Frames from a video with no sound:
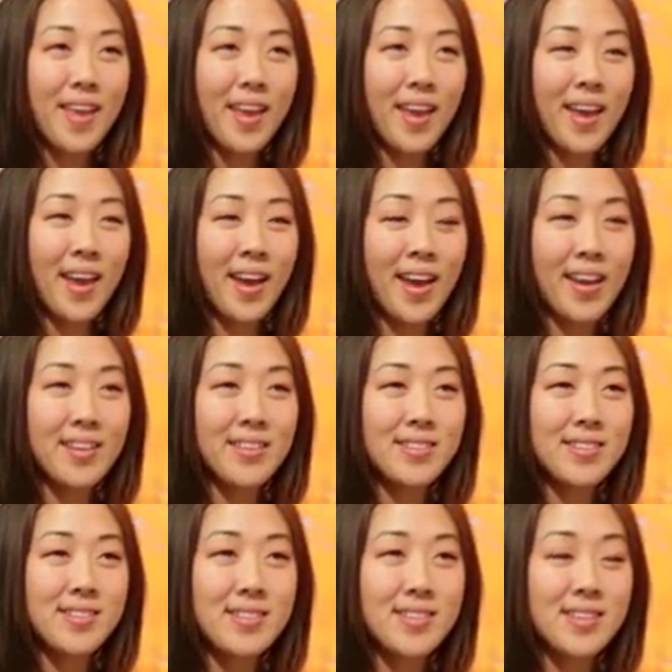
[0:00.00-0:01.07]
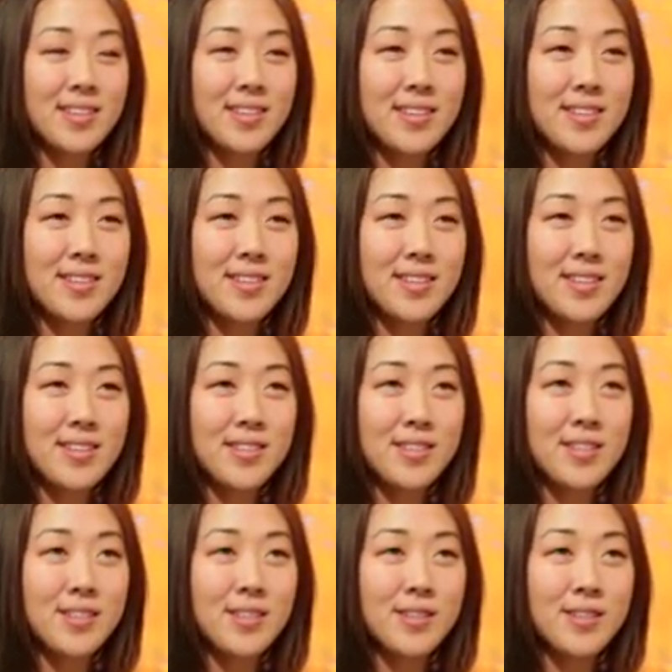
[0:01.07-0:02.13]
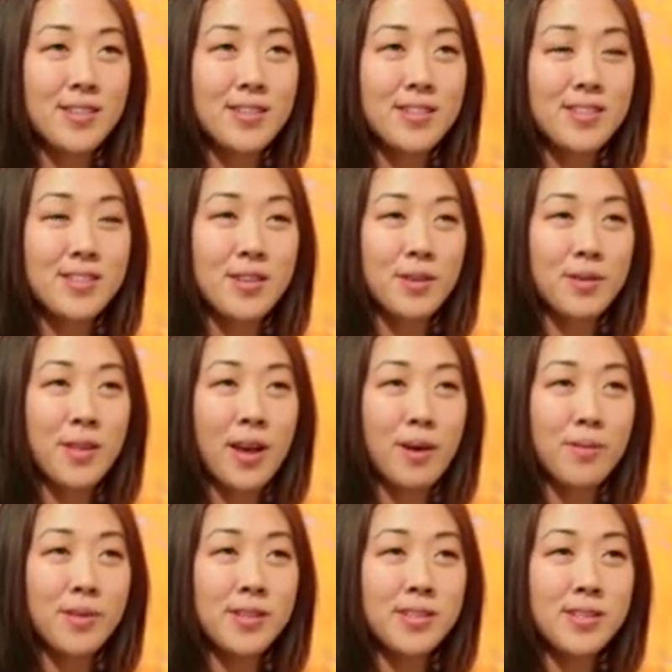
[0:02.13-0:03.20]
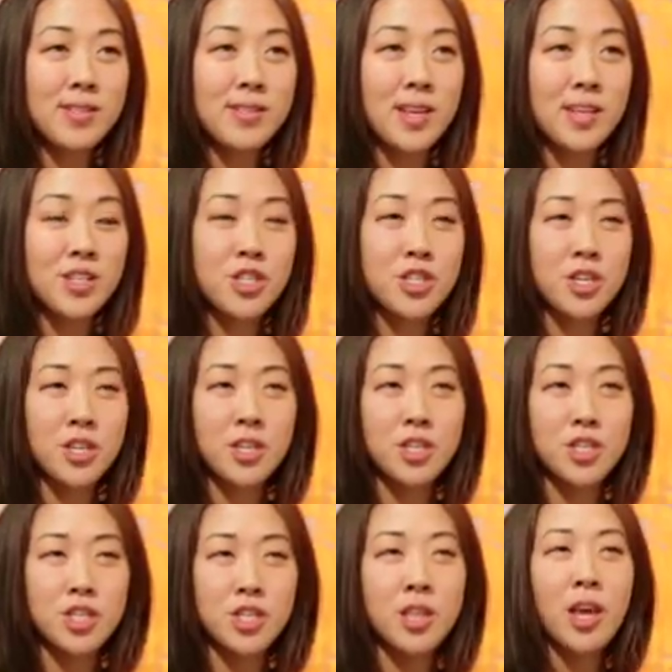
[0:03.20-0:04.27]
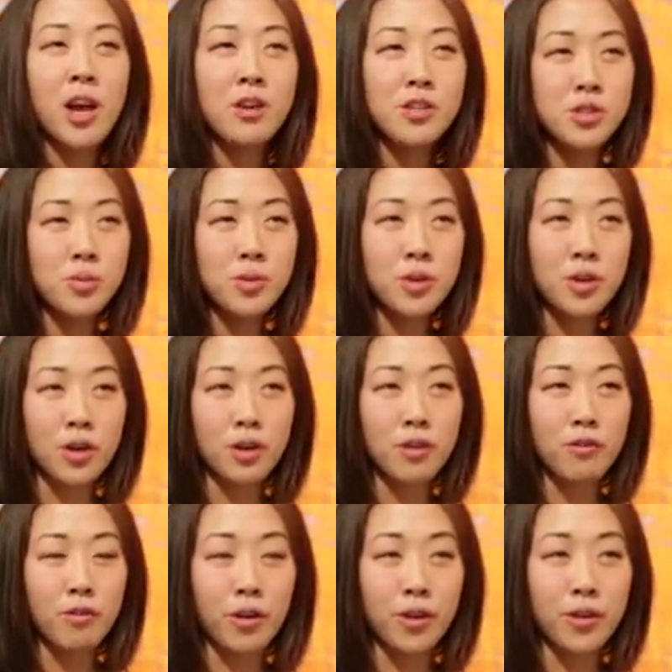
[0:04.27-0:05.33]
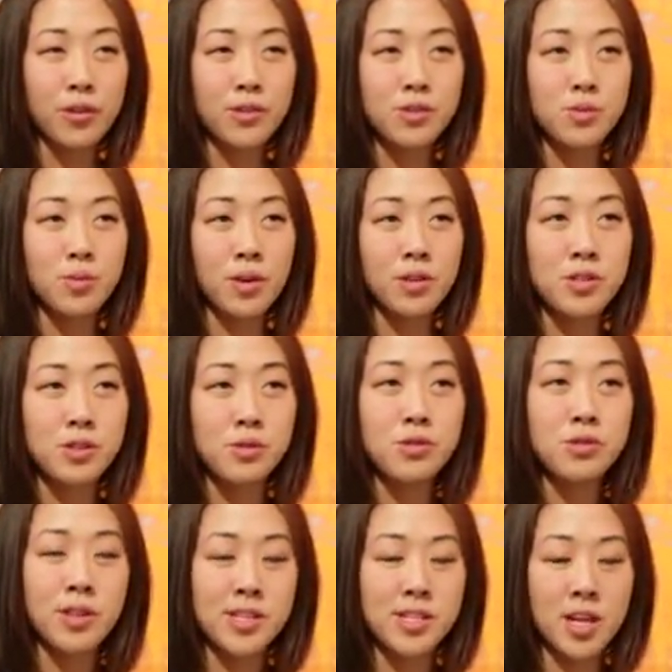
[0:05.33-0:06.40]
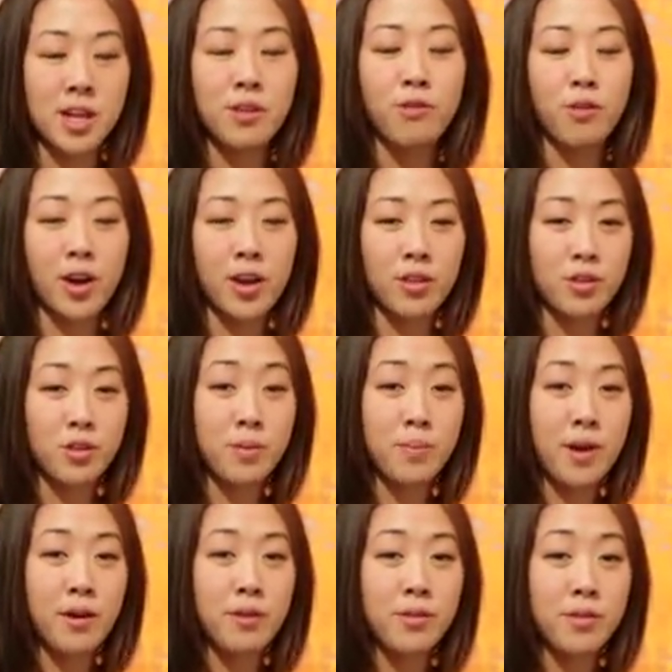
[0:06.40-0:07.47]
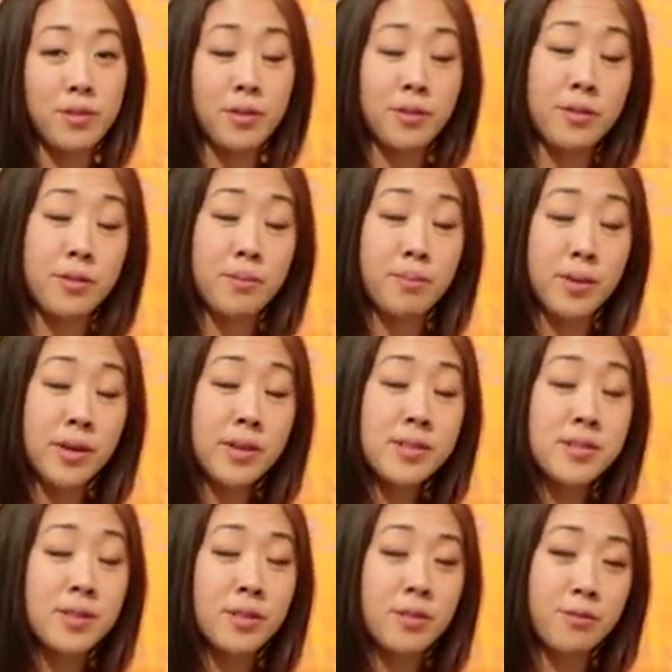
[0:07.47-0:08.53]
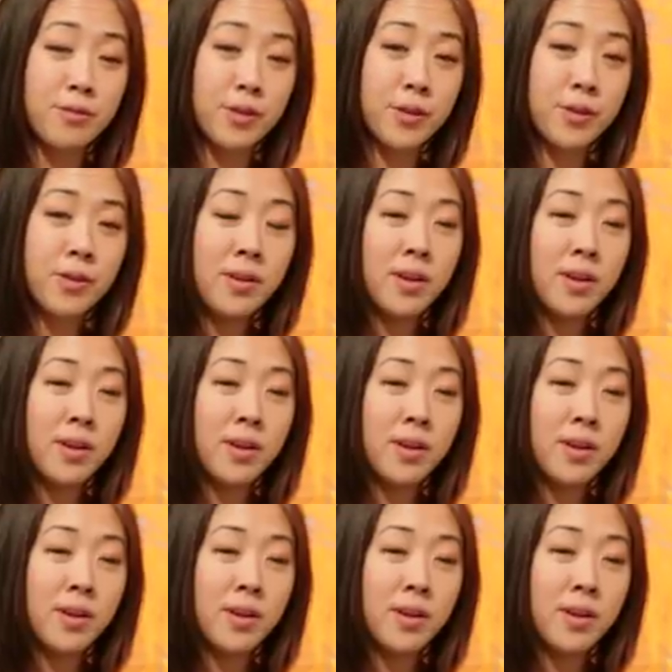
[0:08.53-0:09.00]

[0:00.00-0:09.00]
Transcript: And so that was, and they also will cook for you as well too. So that's kind of where I learned about the books and the food.